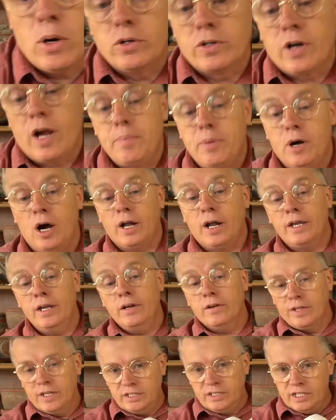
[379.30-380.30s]
dry pot here.
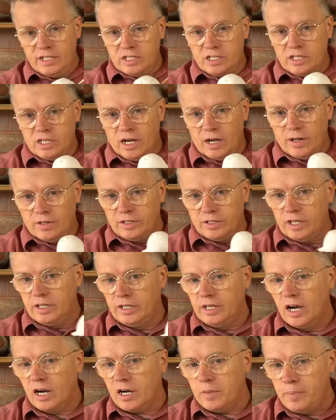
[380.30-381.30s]
This is the the
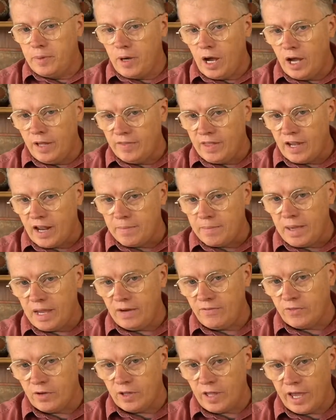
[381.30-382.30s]
duck pot that I made
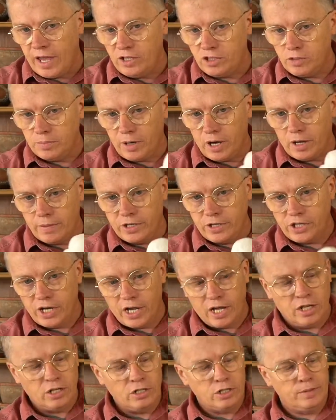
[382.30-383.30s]
for the ancient pottery
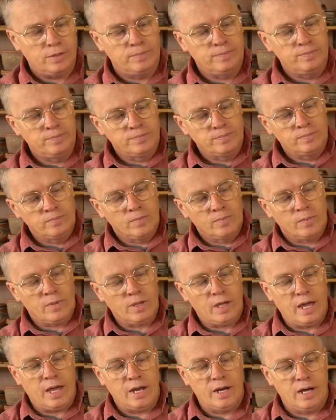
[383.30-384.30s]
challenge,
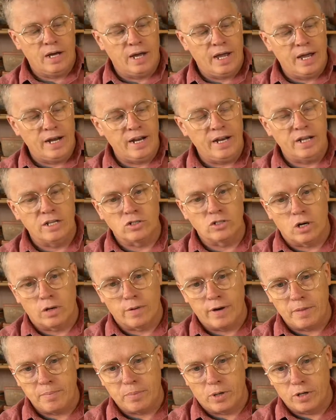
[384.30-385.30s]
and uh, and it is
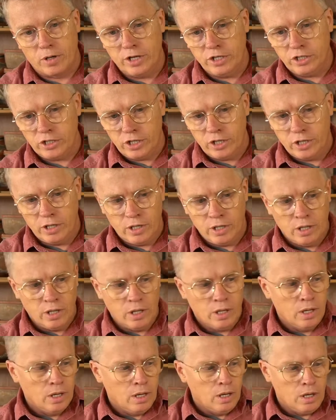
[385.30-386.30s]
already burnished.
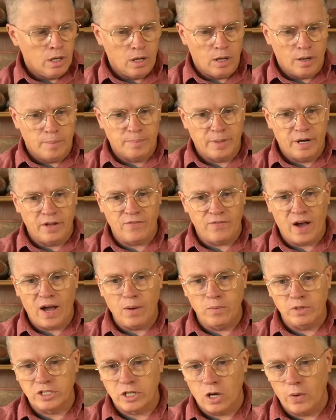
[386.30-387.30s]
Um, but if I
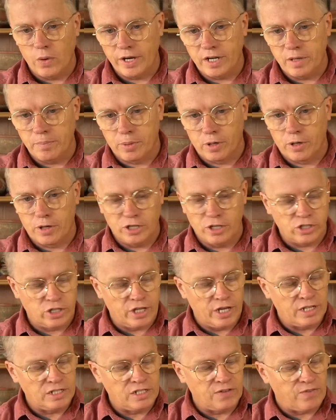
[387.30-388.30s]
was going to burnish
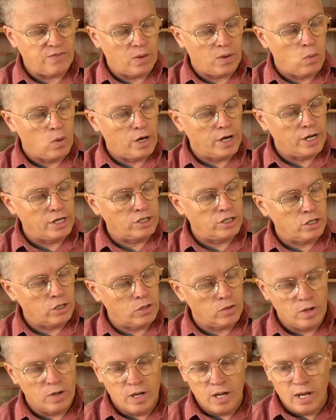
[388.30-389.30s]
this, if I wanted to,
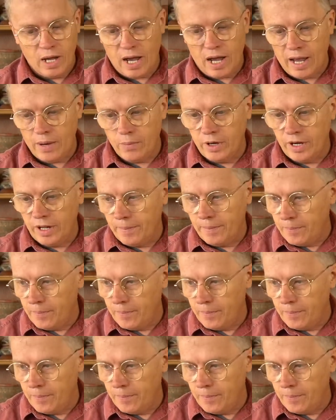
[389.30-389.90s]
I would um,